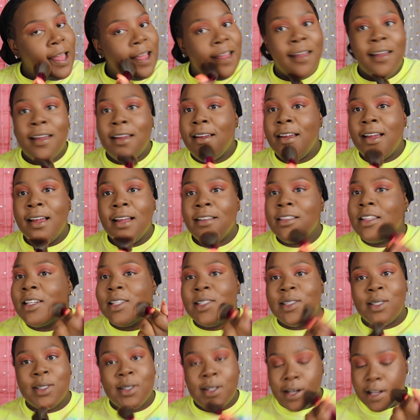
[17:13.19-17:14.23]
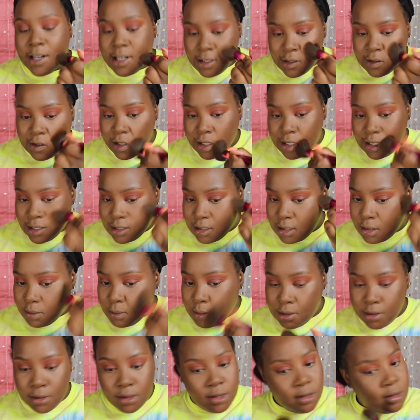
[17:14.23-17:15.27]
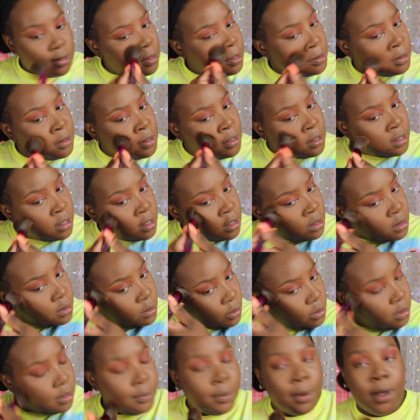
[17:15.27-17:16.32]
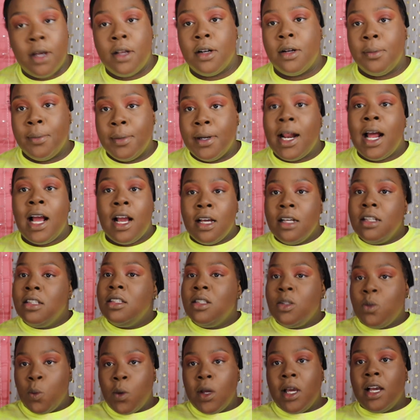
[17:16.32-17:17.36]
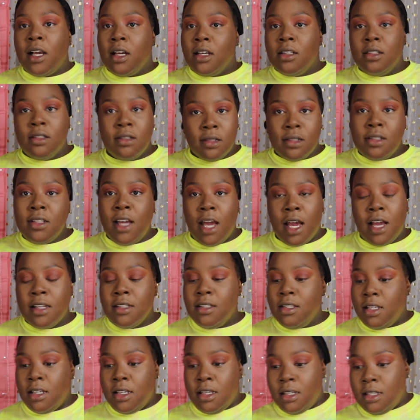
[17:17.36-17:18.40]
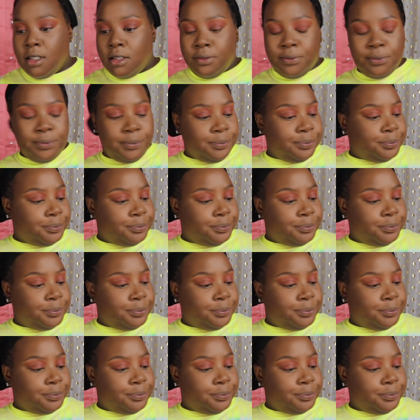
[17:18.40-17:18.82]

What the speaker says: I ain't got $32 right now to spend on the powder, but I could swing 18.